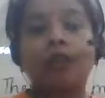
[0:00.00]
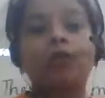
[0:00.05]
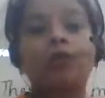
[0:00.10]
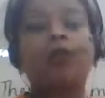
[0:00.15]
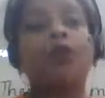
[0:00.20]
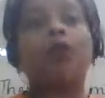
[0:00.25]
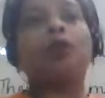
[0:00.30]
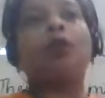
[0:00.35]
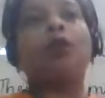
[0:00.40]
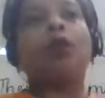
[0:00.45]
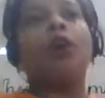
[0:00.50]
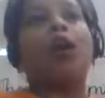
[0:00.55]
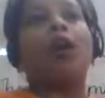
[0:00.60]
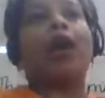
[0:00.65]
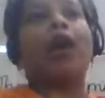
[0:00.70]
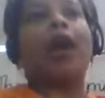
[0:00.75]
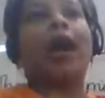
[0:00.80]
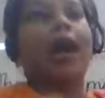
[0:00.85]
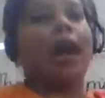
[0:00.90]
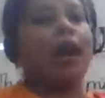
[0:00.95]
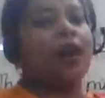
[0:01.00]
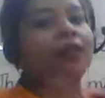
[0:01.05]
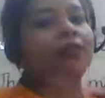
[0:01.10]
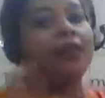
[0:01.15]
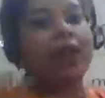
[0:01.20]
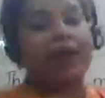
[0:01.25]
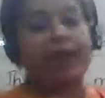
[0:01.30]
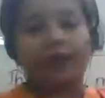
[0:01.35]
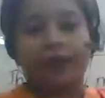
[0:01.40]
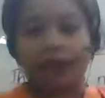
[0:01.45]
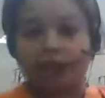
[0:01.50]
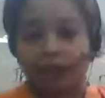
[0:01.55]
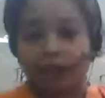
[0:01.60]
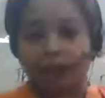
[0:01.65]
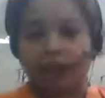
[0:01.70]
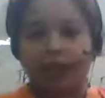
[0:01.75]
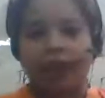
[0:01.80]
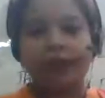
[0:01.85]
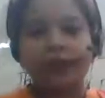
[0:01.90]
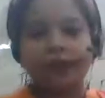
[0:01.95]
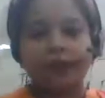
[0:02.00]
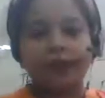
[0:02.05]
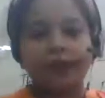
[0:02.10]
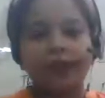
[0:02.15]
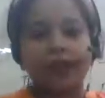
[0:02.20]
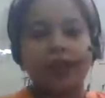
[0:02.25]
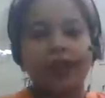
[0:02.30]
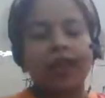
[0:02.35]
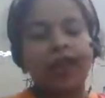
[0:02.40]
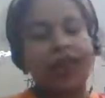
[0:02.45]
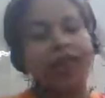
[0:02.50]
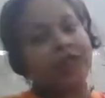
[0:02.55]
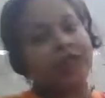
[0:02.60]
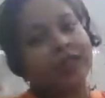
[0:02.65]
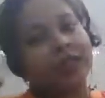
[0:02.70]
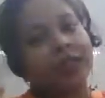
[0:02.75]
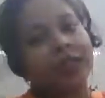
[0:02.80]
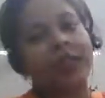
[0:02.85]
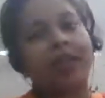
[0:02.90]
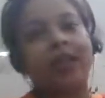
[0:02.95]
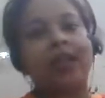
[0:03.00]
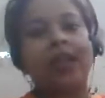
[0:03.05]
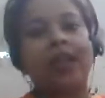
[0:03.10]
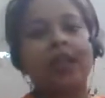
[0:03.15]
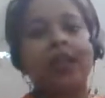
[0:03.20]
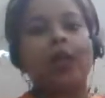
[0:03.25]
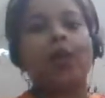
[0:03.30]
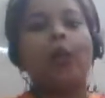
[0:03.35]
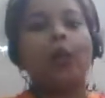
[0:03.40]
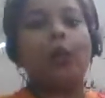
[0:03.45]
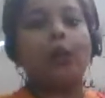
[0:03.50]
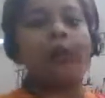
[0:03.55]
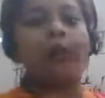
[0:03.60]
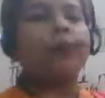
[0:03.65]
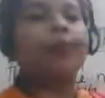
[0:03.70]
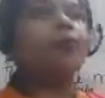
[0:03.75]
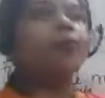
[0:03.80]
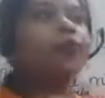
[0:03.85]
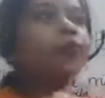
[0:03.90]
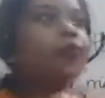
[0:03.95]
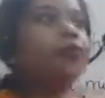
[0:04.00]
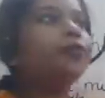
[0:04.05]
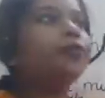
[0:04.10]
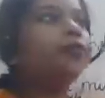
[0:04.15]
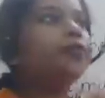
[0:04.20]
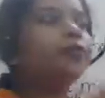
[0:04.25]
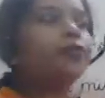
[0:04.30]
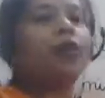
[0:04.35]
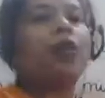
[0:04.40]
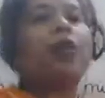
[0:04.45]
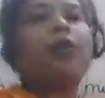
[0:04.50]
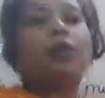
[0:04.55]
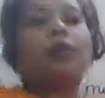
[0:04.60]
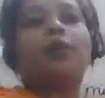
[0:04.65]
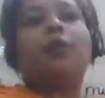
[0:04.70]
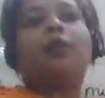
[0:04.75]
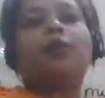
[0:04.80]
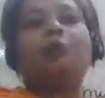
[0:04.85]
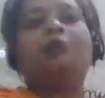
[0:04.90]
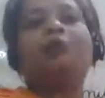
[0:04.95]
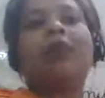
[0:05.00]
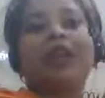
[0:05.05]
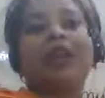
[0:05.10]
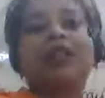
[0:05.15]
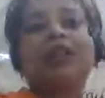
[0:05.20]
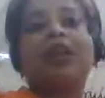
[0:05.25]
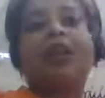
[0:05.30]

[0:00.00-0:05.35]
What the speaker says: who have everything, even then we move for better